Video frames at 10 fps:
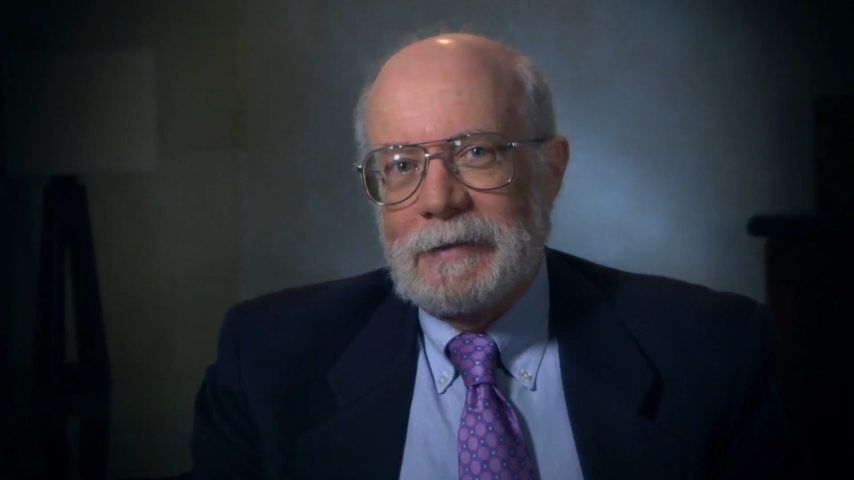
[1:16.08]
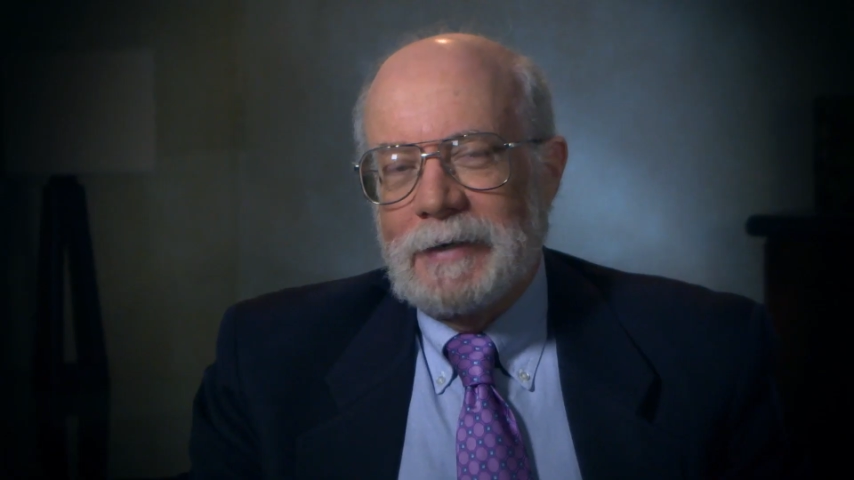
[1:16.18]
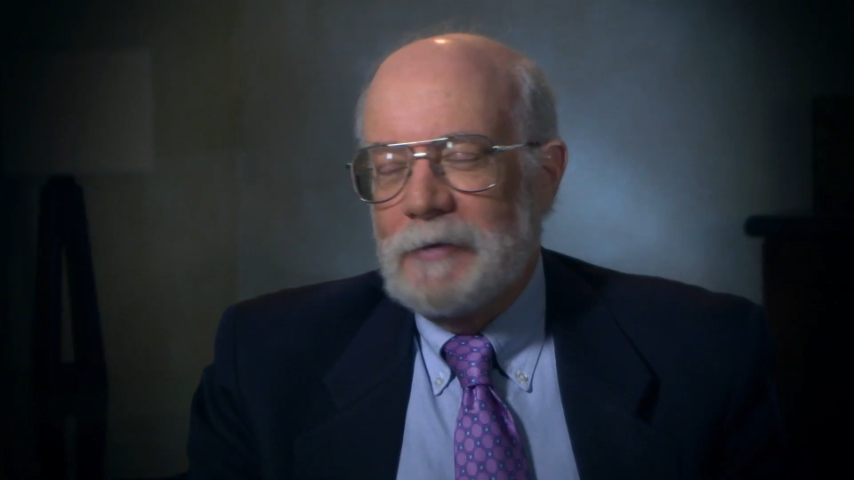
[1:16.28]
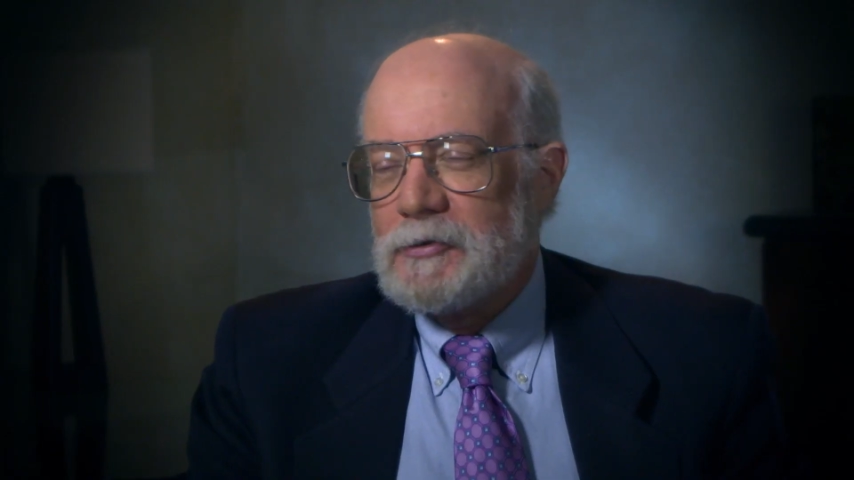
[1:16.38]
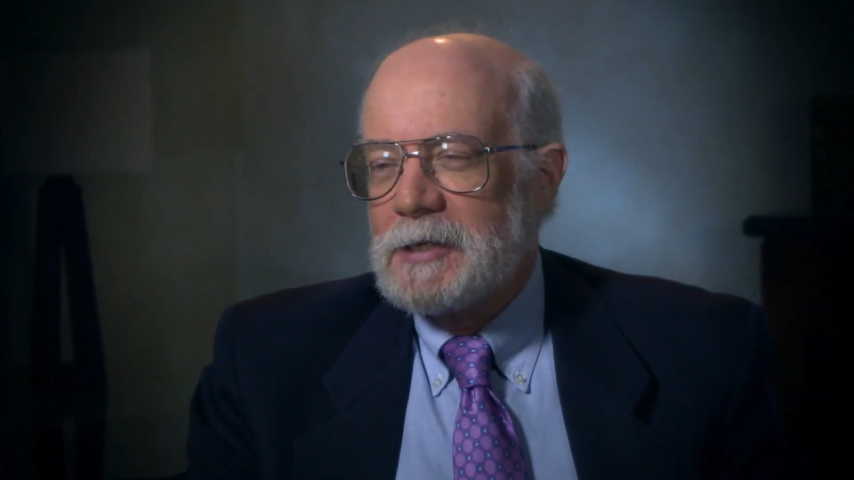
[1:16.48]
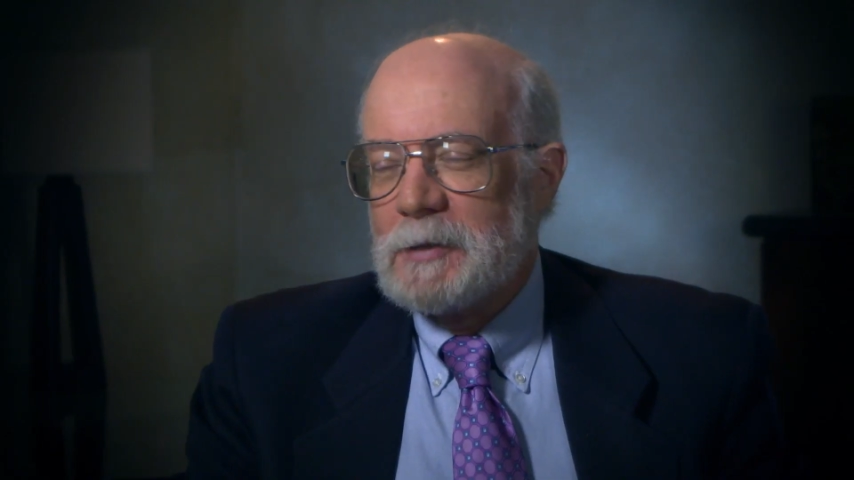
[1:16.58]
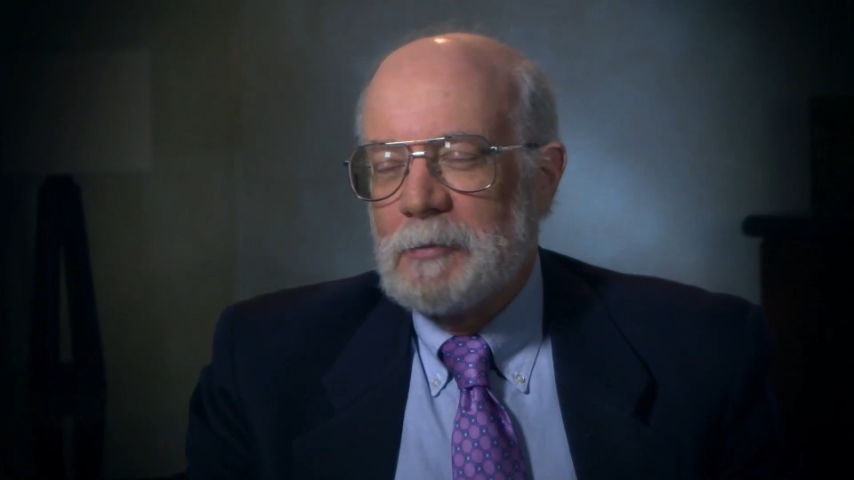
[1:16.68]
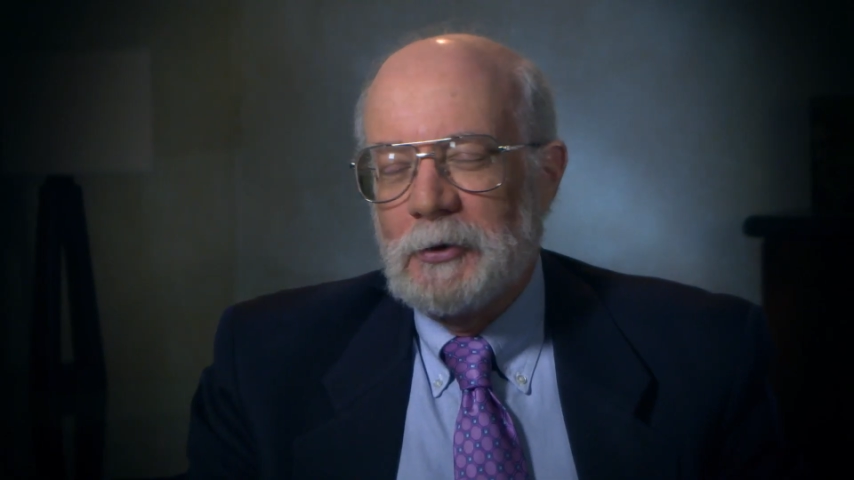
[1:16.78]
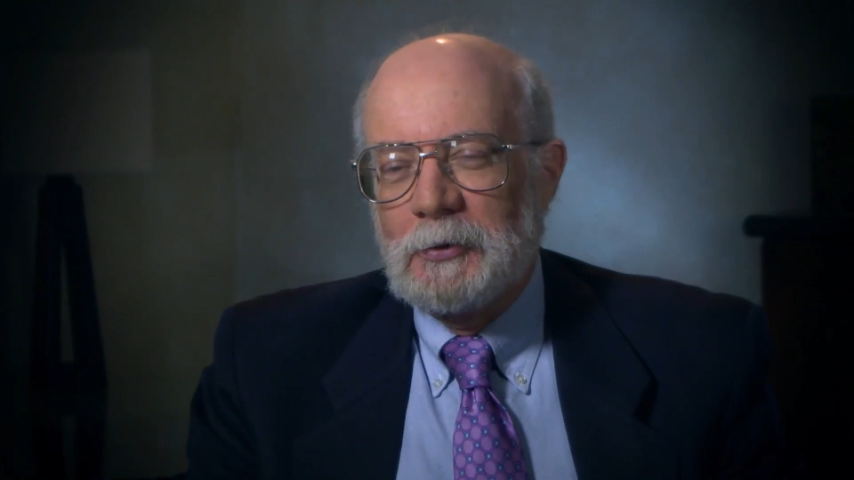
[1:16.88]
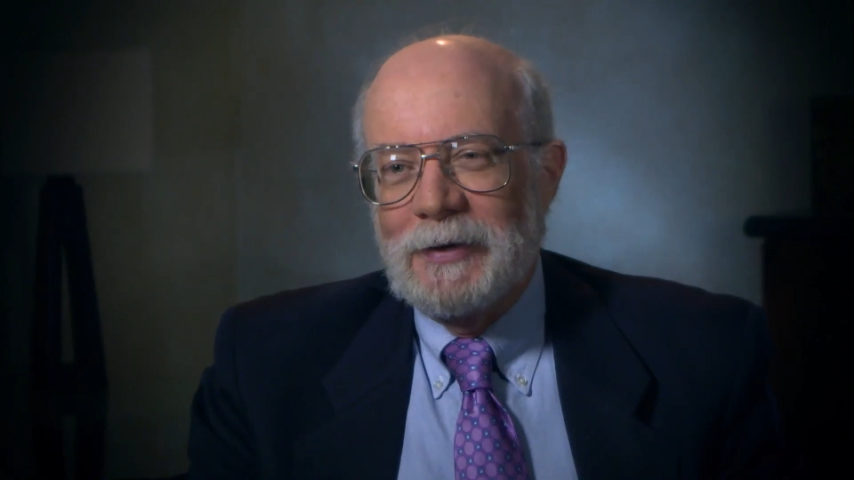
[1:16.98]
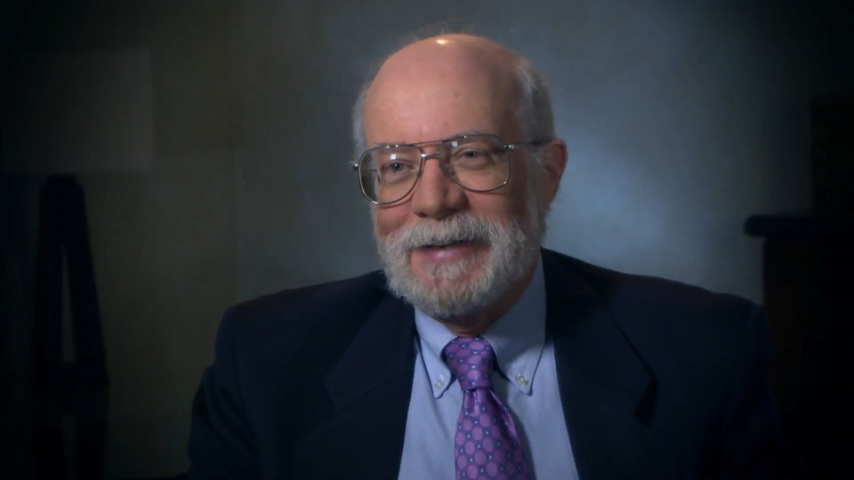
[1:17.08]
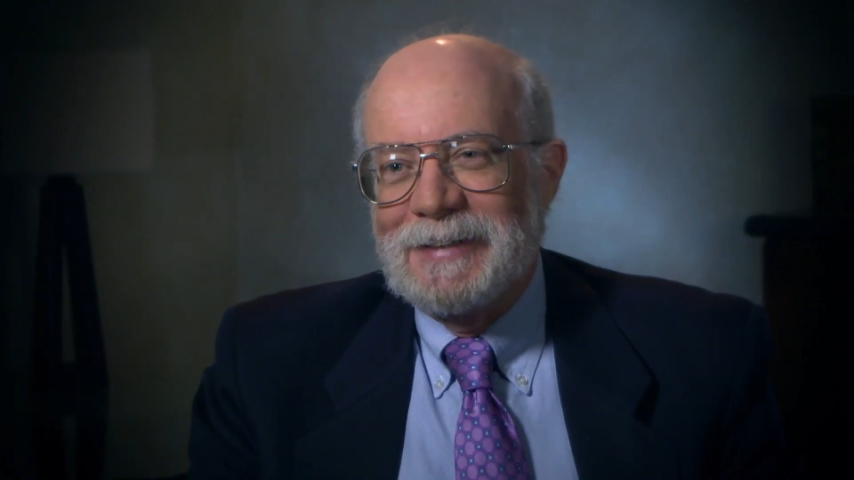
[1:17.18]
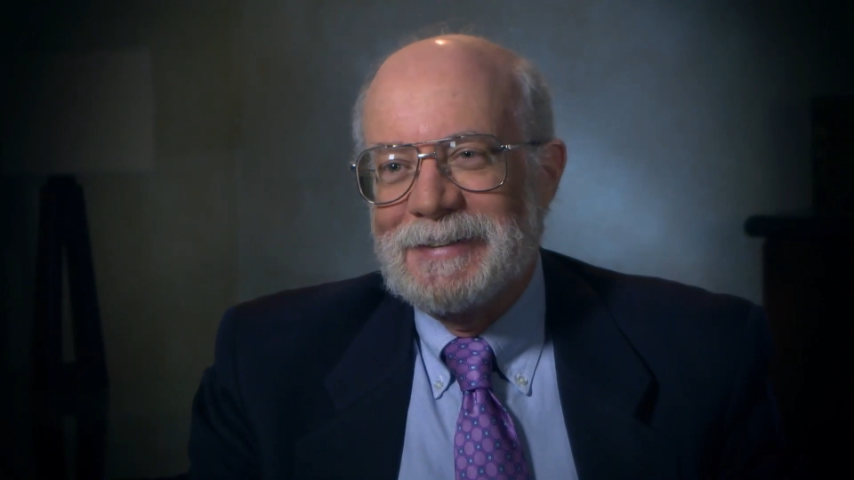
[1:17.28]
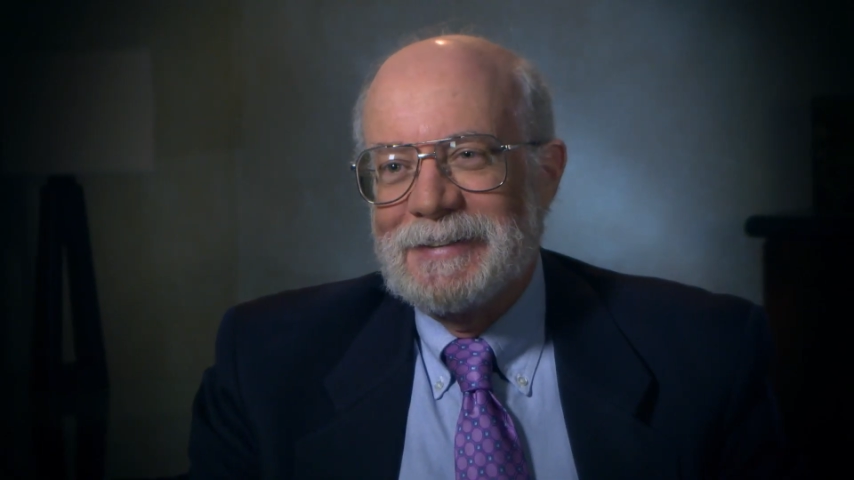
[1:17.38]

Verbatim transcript: I've seen them both ways.